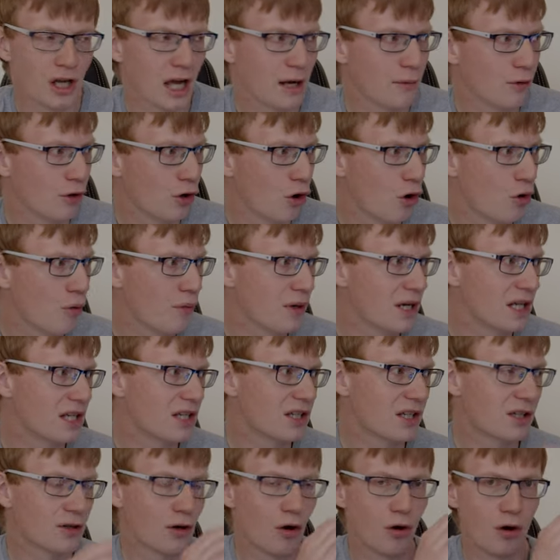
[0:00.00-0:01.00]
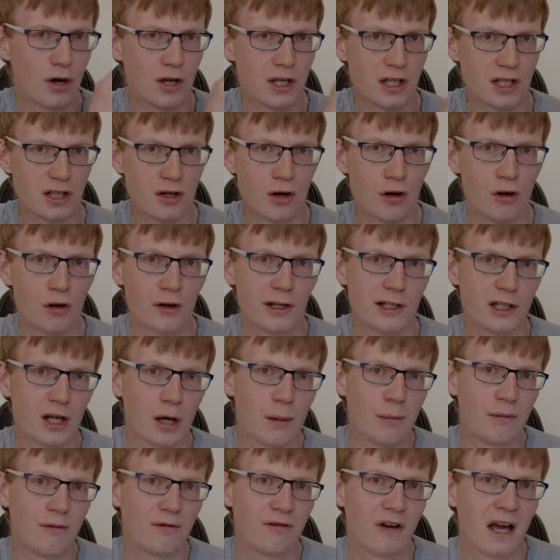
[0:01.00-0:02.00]
I would always uninstall the
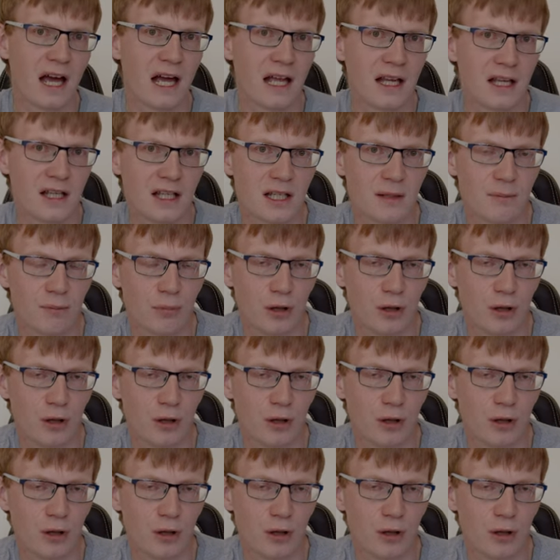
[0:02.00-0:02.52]
top fans,